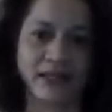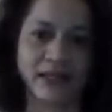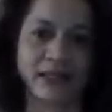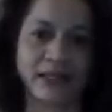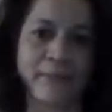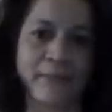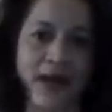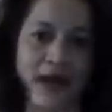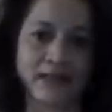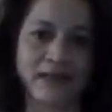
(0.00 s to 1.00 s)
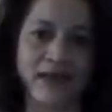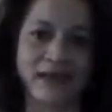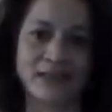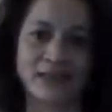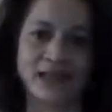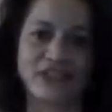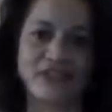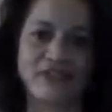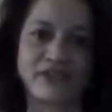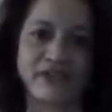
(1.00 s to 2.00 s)
that impact Head Start
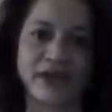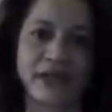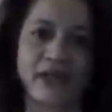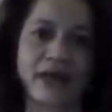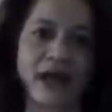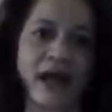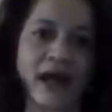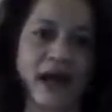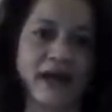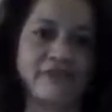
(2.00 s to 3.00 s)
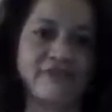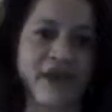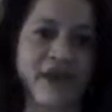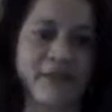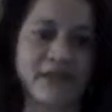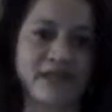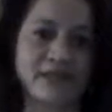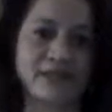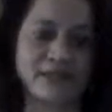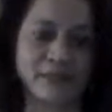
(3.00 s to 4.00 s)
children and
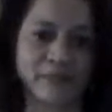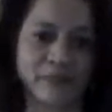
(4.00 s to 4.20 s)
families,